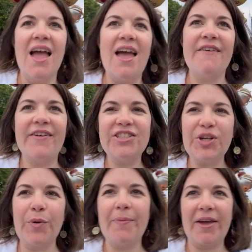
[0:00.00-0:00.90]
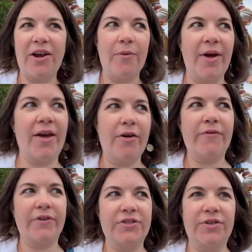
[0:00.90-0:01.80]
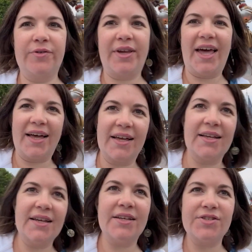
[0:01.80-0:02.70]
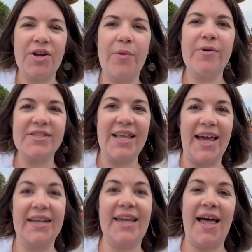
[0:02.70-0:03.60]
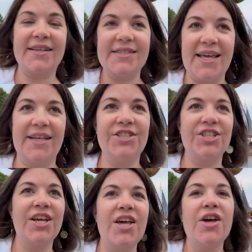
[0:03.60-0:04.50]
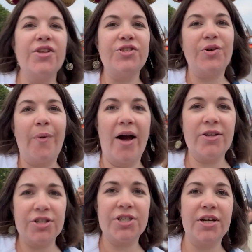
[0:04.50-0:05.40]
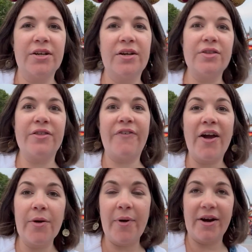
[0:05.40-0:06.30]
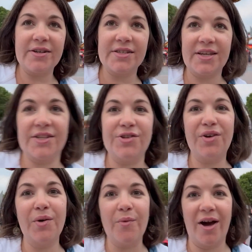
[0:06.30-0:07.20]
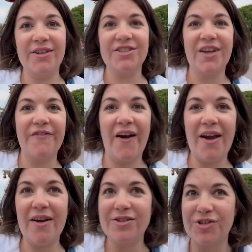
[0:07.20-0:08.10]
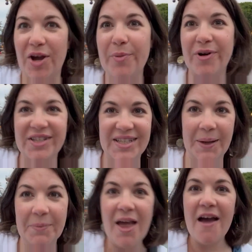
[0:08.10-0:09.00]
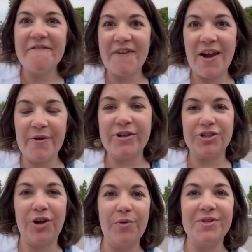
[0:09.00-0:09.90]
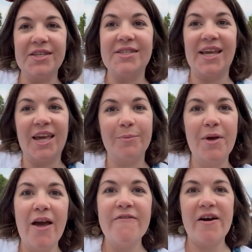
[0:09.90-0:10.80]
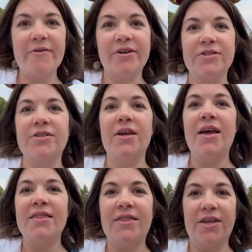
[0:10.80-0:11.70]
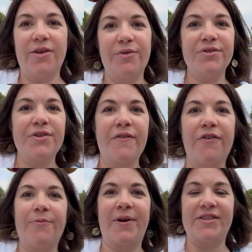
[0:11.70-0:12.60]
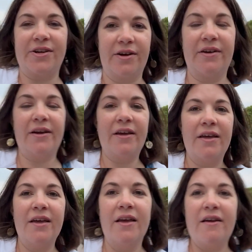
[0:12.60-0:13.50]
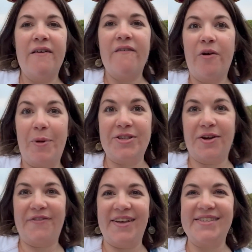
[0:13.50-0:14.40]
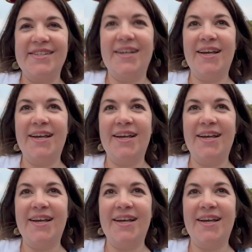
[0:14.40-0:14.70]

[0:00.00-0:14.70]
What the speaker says: Eventually we'll make our way over to Star Wars Land, Galaxy's Edge, to watch the fireworks, because you can watch a Star Wars themed fireworks show with the same fireworks that they use for Pixar Fest.